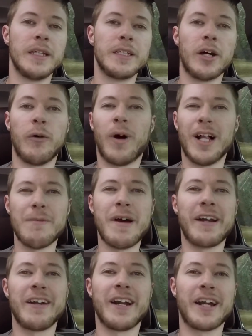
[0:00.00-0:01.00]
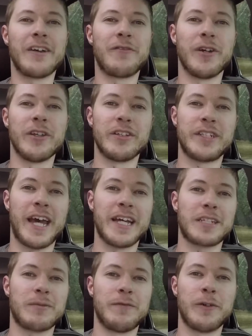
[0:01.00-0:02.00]
So while I'm out here, I got a few other
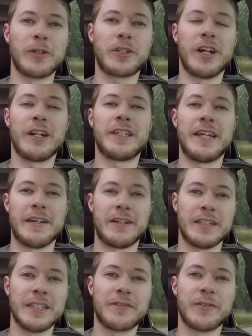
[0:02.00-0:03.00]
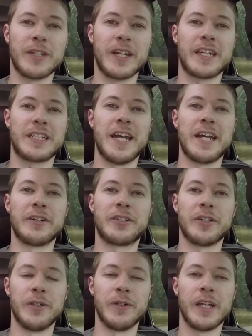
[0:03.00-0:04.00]
tasks. My folks are out of town, at least for the next day or
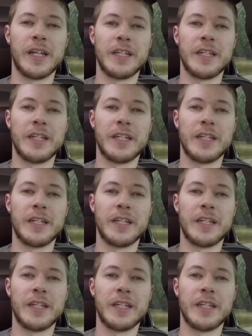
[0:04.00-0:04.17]
two.